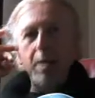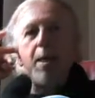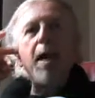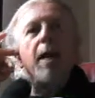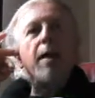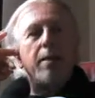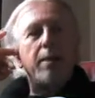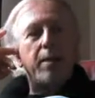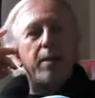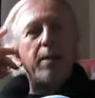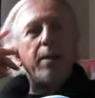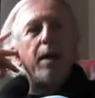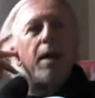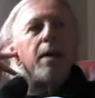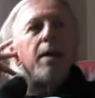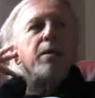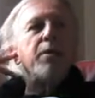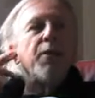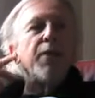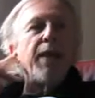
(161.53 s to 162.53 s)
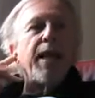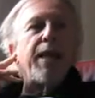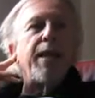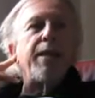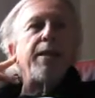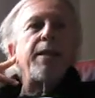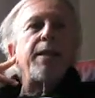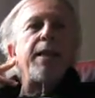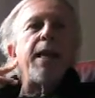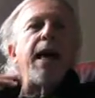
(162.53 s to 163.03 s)
Yes, it's
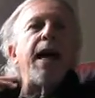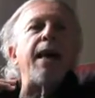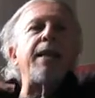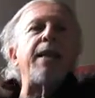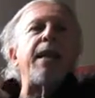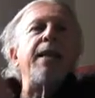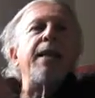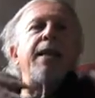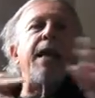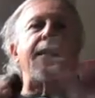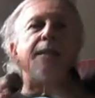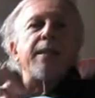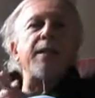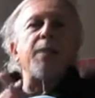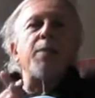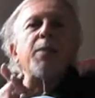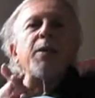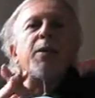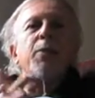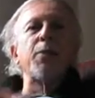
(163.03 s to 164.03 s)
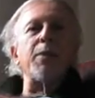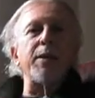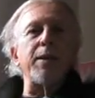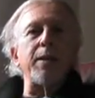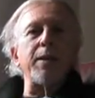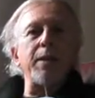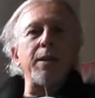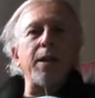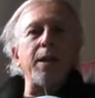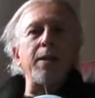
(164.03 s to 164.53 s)
related to that, and that subject was
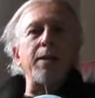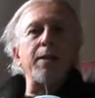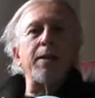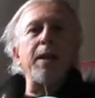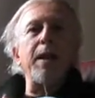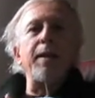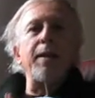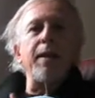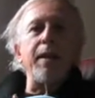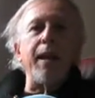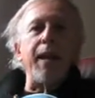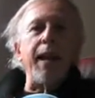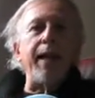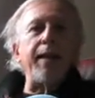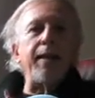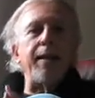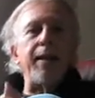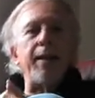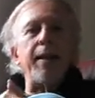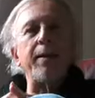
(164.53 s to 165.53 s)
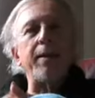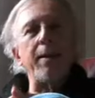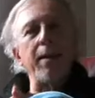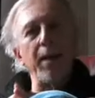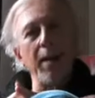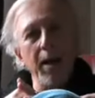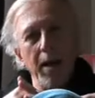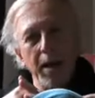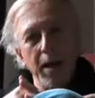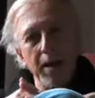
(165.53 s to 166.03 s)
discussed at length at
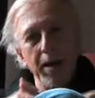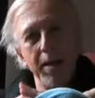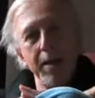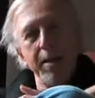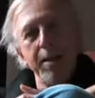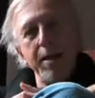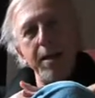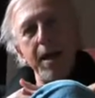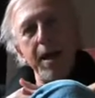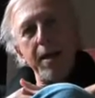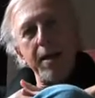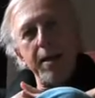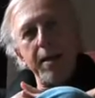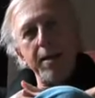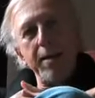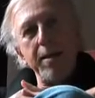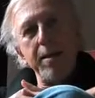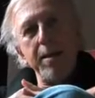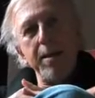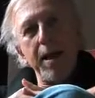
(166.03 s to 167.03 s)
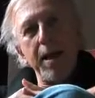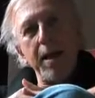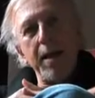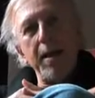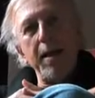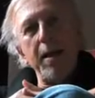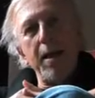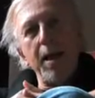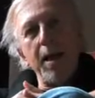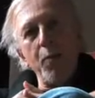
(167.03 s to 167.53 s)

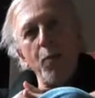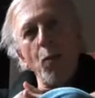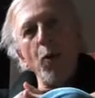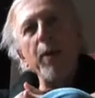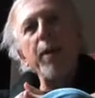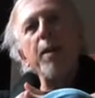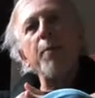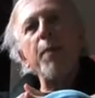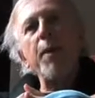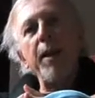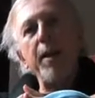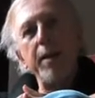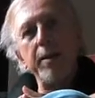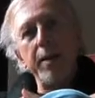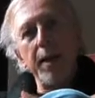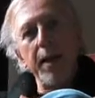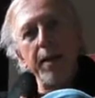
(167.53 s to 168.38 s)
one of the meetings I